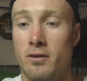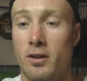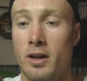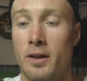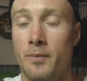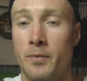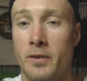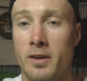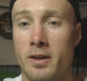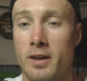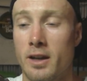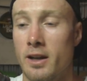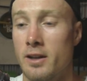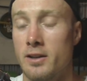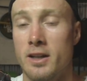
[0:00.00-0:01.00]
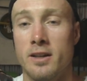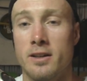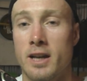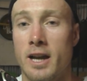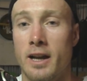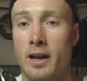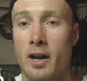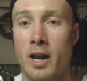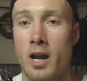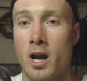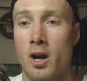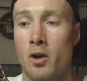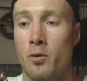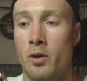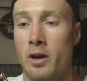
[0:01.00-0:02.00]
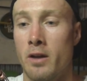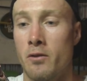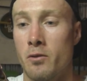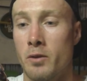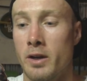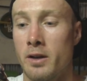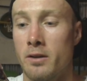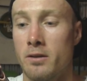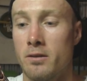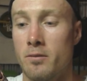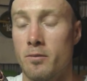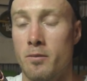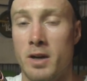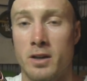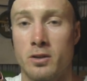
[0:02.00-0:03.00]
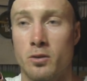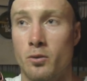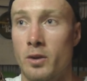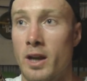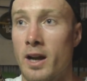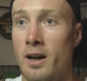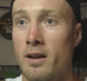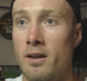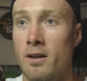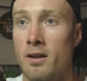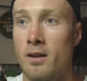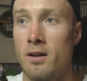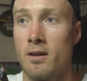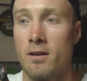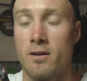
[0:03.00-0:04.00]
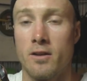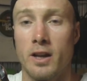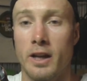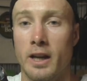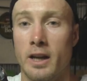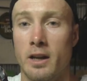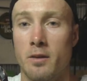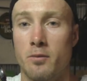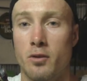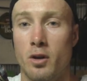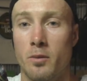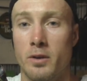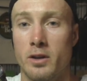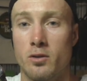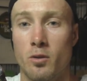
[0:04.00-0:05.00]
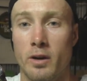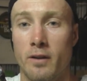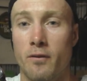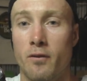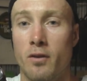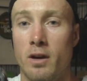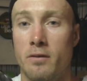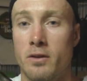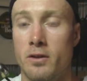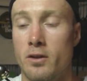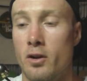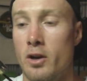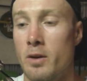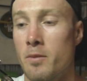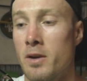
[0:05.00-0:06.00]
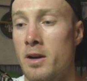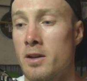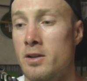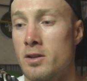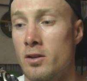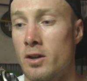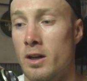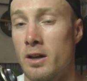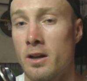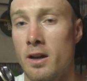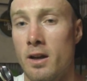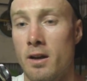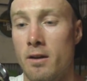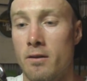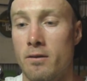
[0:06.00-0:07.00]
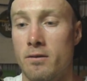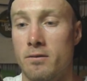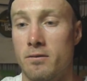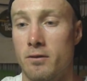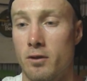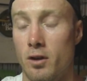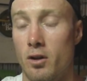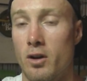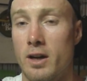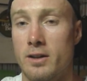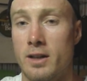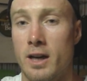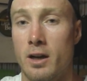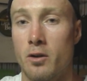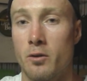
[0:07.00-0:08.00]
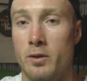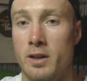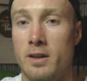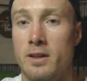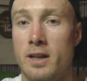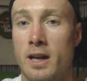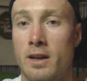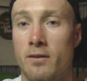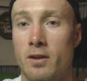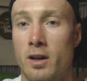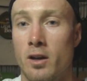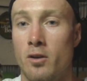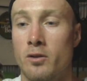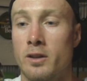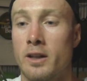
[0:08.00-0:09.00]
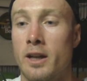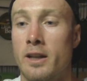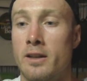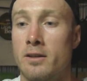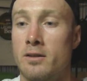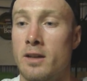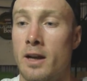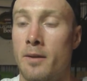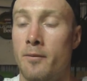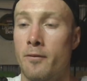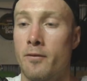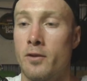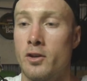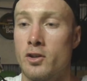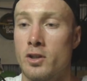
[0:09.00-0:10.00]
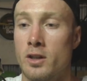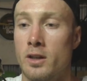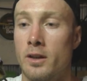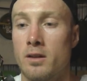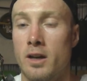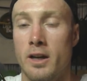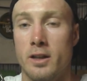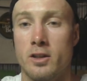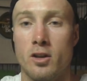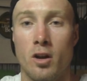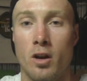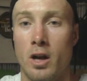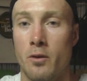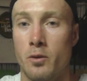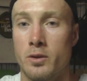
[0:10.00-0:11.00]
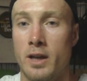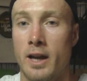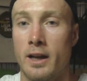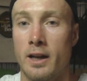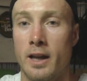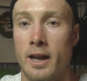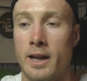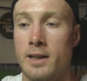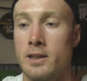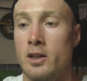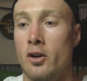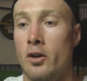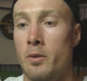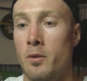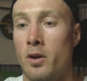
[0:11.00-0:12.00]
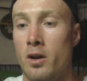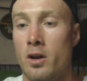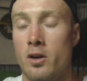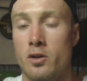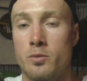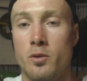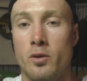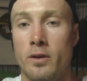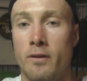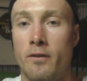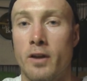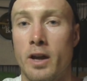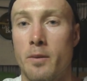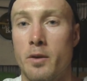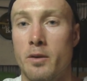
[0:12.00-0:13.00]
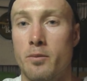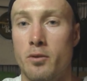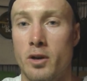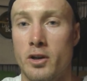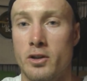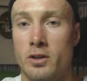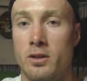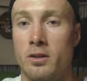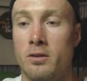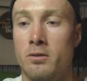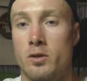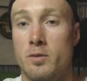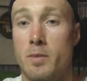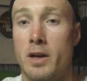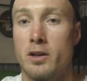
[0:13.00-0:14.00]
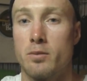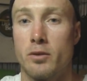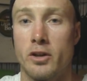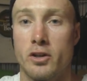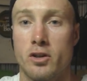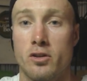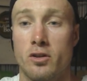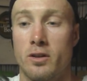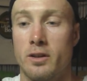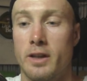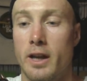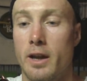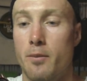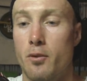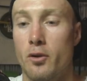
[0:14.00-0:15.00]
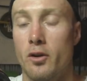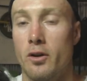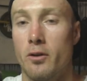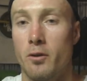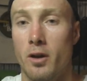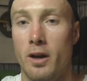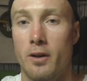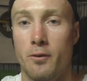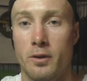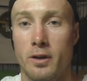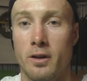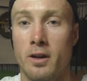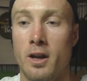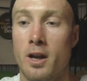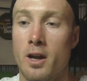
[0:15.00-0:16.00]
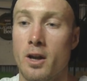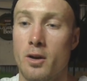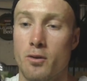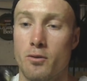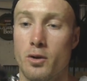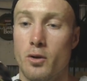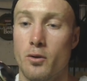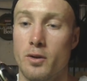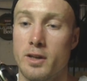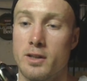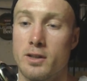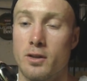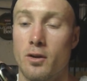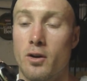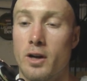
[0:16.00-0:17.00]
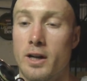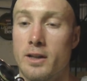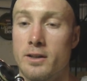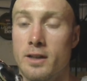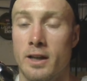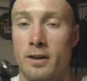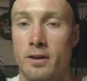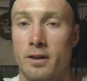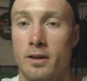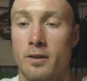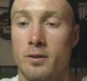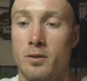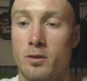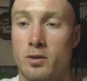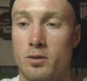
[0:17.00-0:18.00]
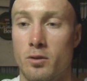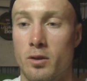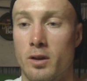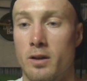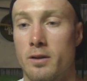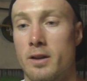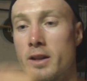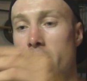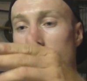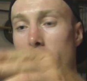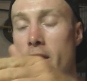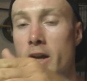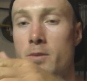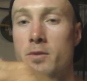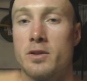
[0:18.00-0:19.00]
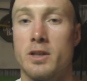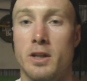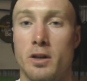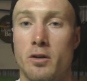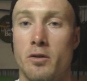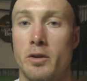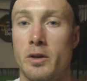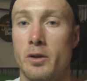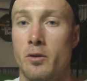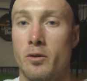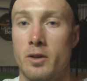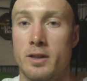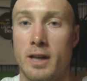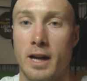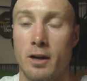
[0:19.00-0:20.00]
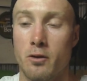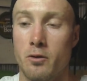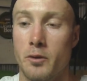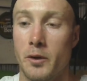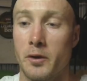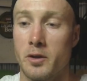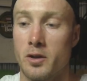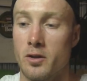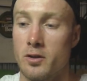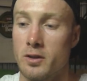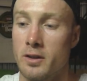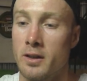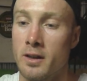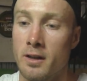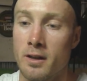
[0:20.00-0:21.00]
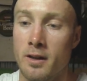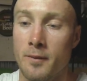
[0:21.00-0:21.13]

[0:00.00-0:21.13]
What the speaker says: Like, and it didn't take an hour or whatever. We muscled that thing in probably 25 to 30 minutes. Like, for a light tackle, it didn't take very long to get this fish in. And it's not like we're taking it easy on him. Like, I was putting a fair bit of pressure, as much pressure as I dared put on it, like with a reel this size and the sort of the leader material and all the tackle we were using.